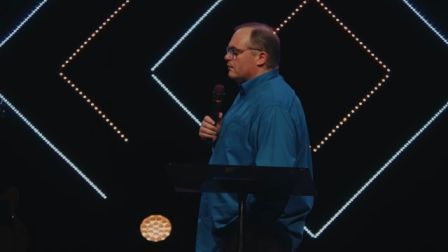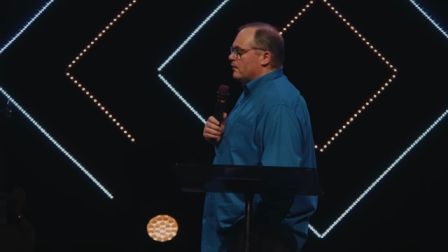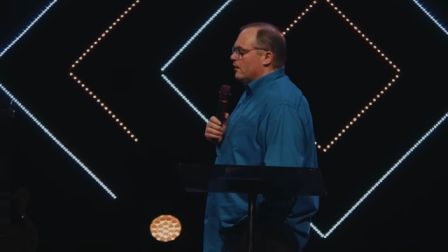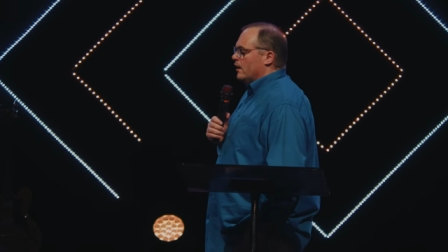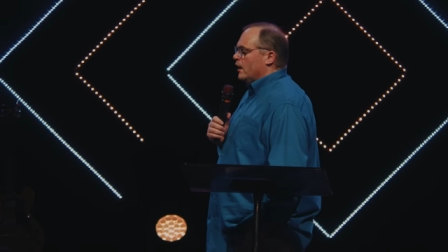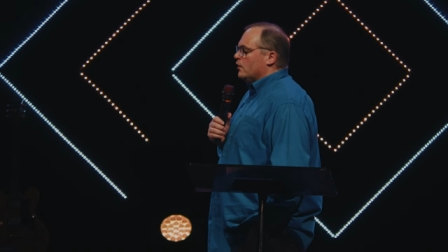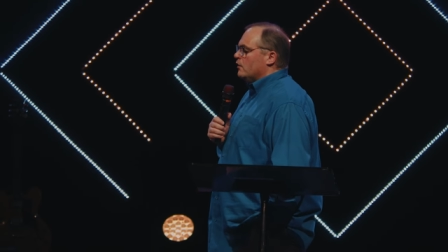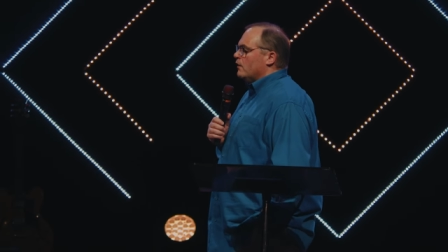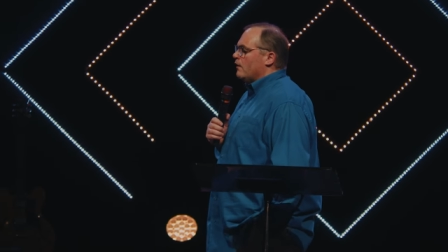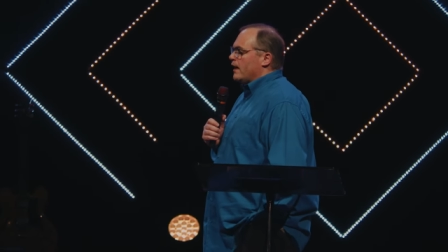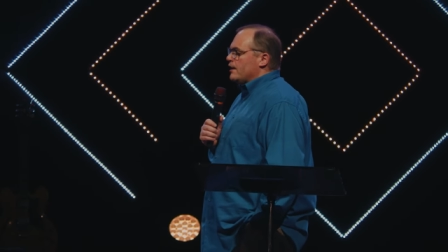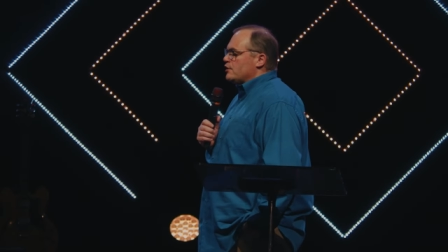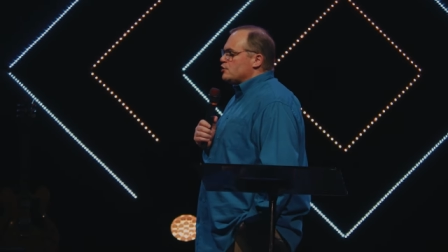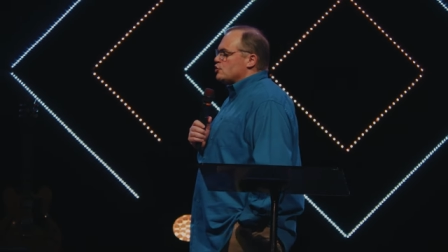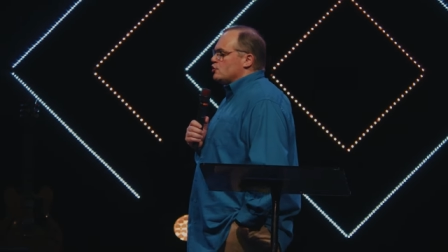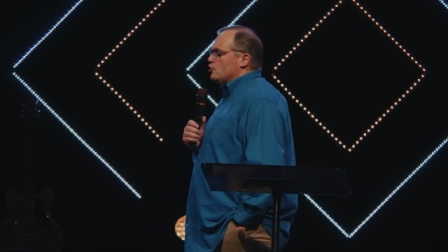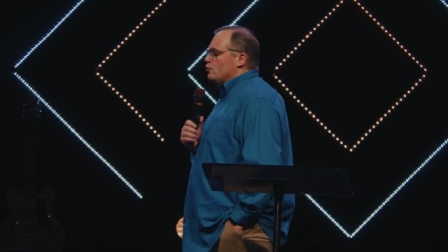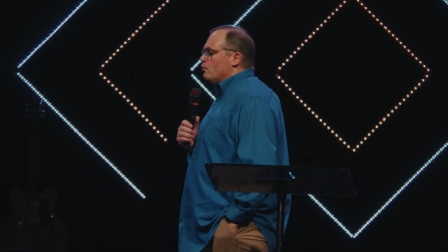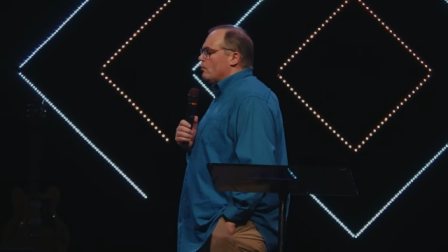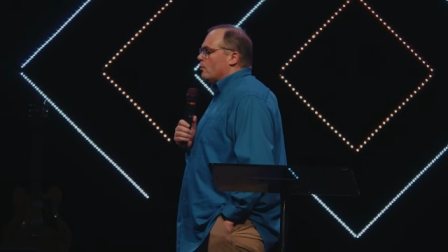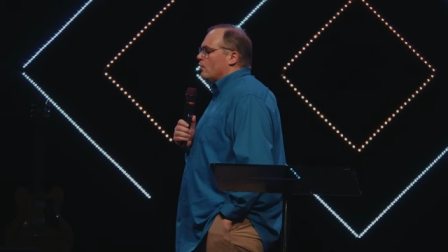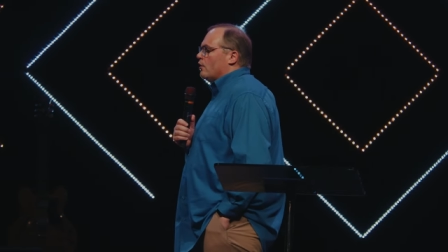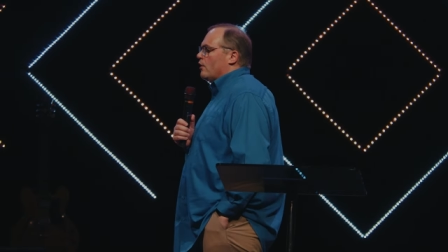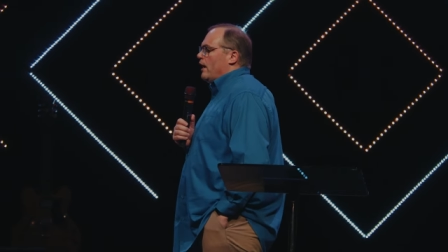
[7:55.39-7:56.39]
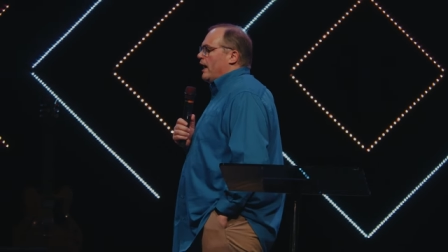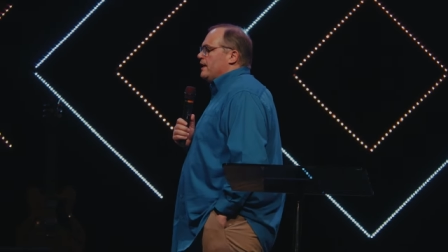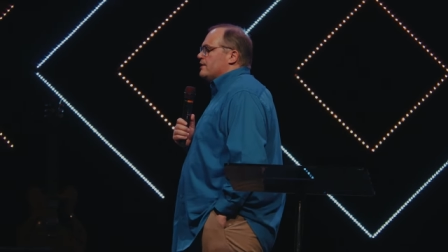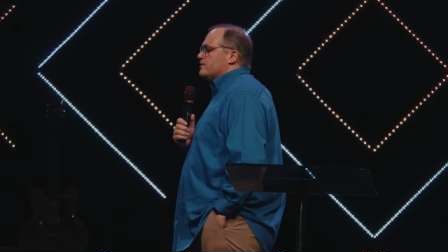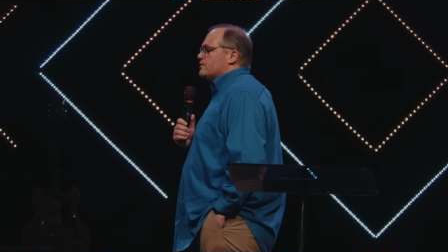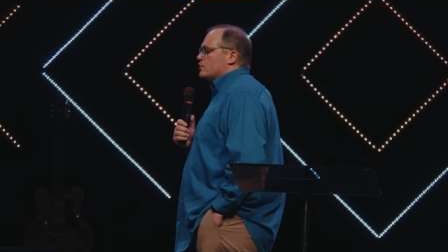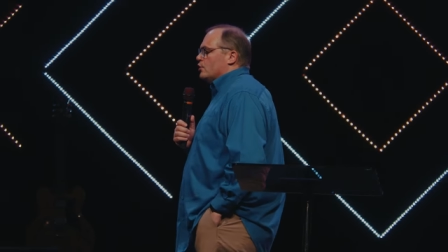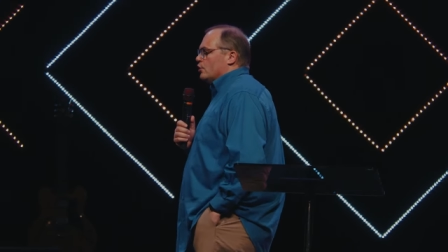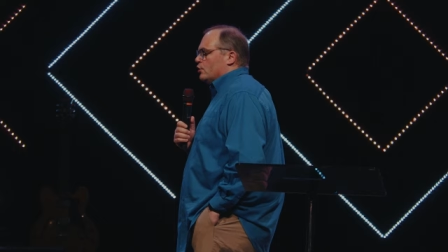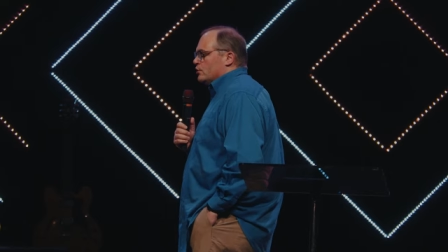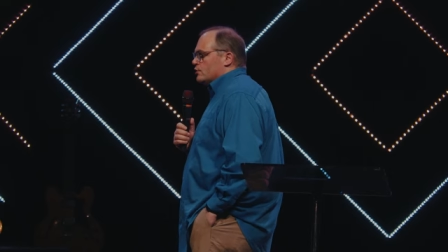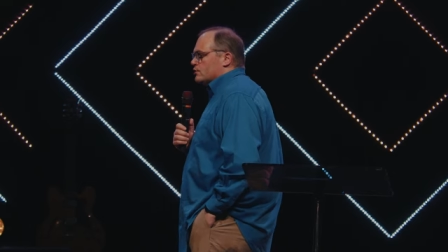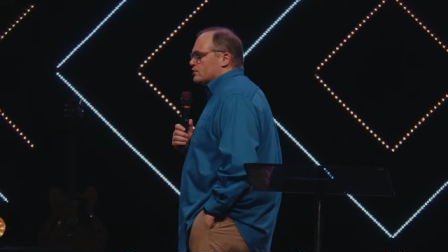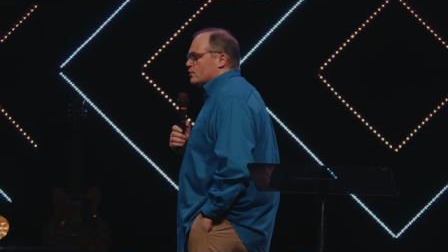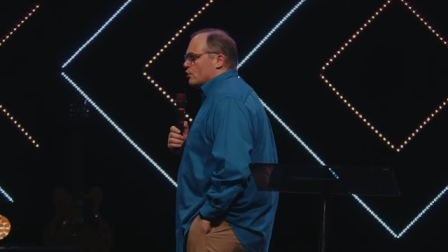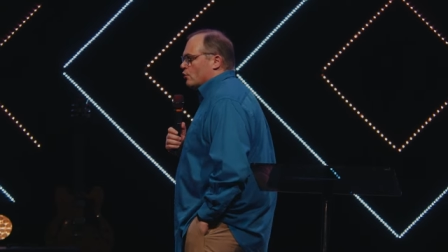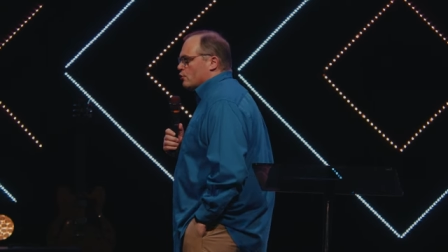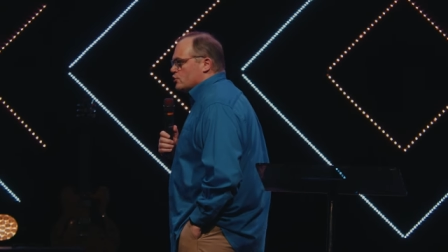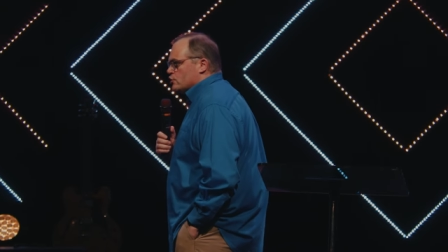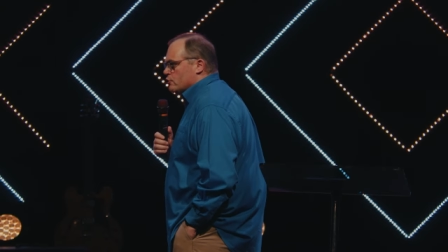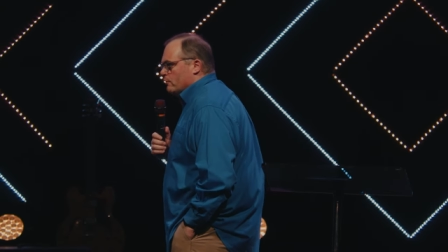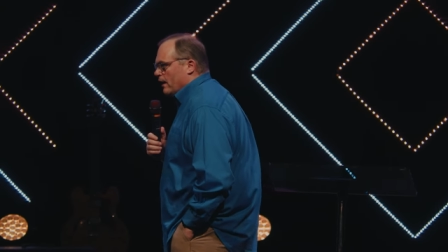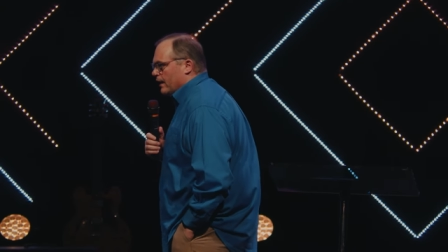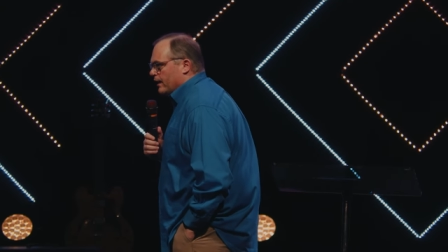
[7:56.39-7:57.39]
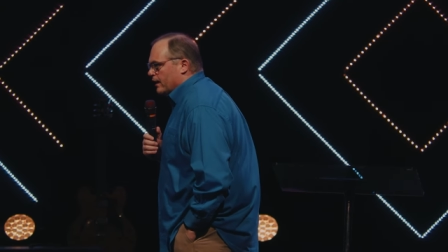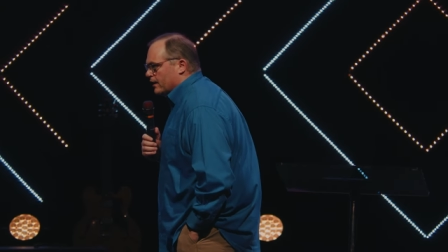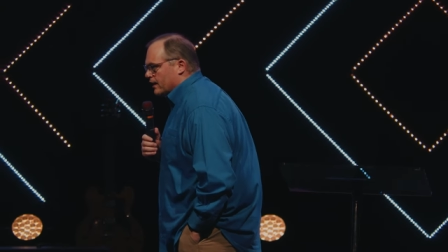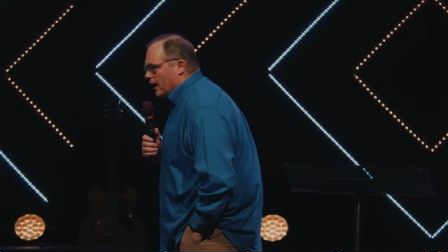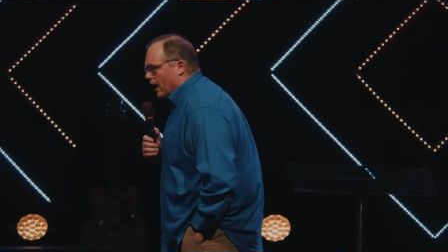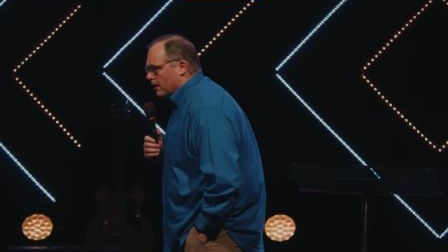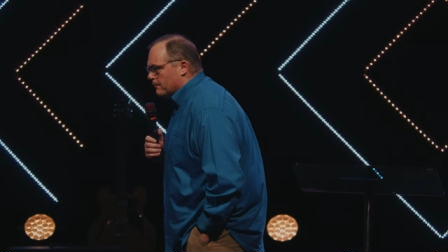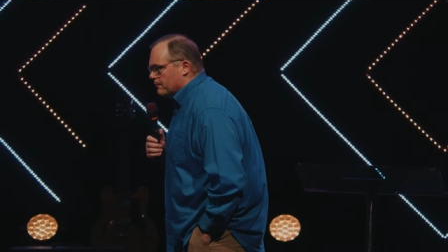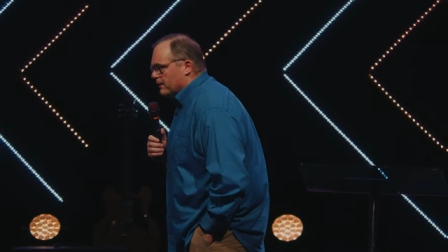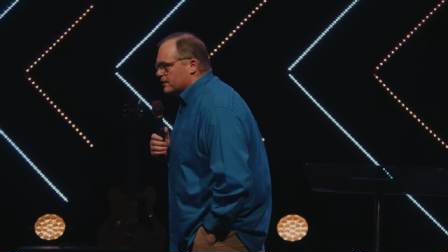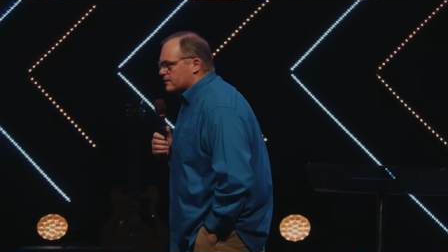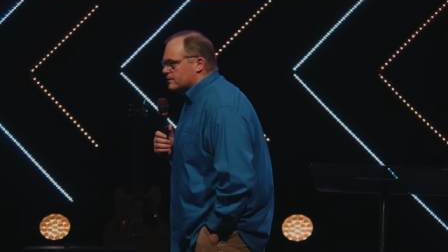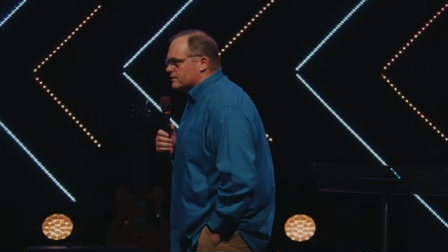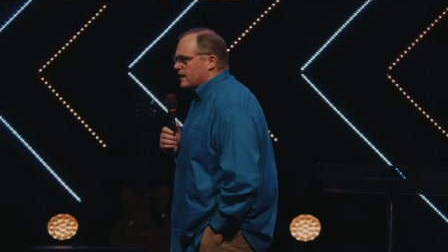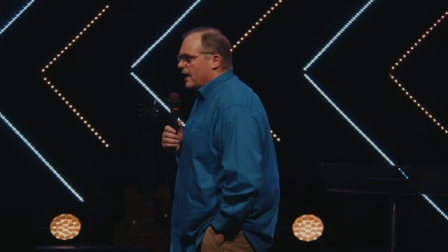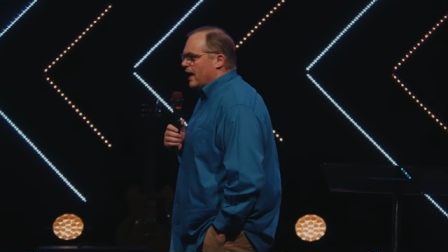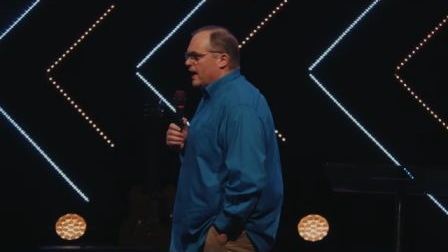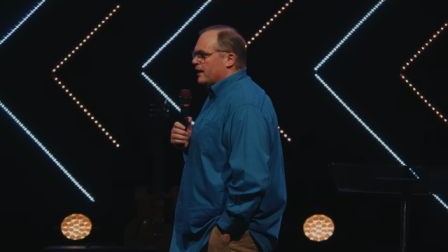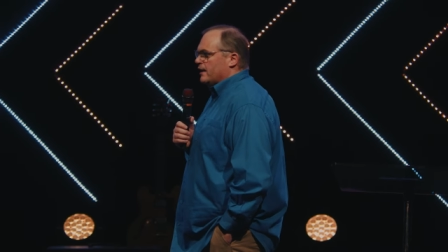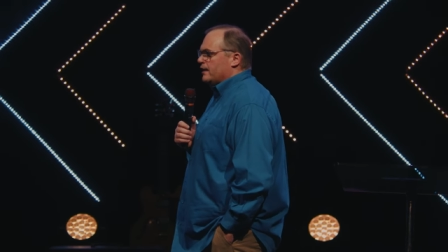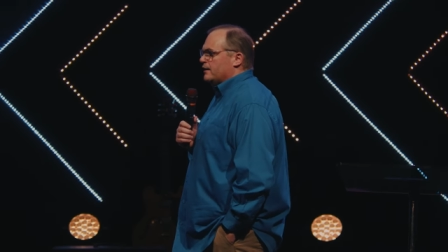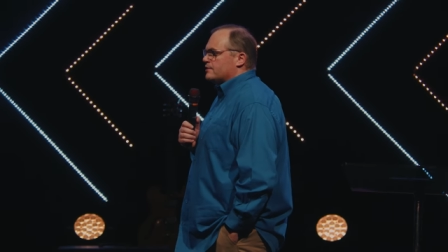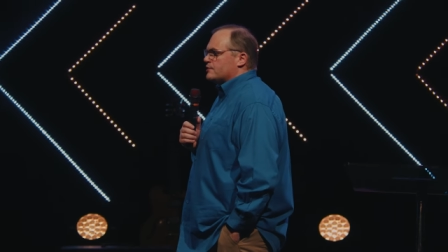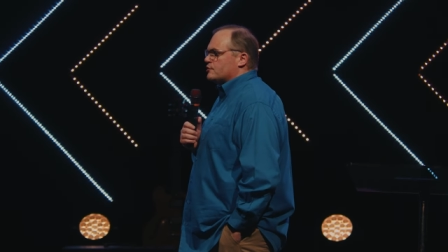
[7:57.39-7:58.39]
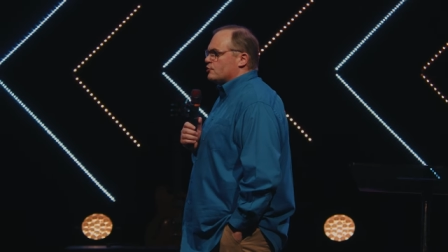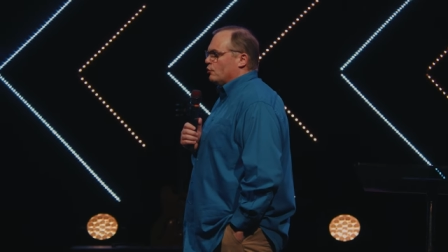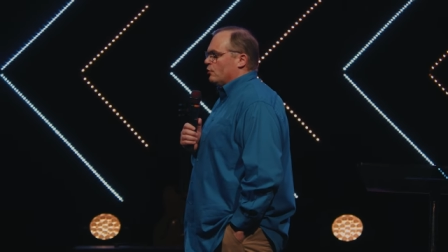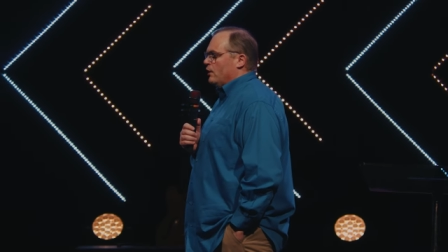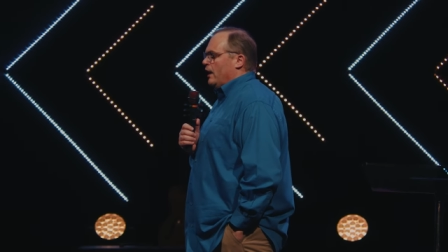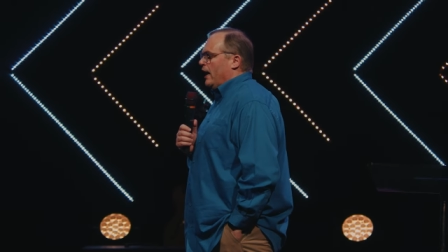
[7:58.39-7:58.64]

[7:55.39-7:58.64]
unless you were a certain socioeconomic status or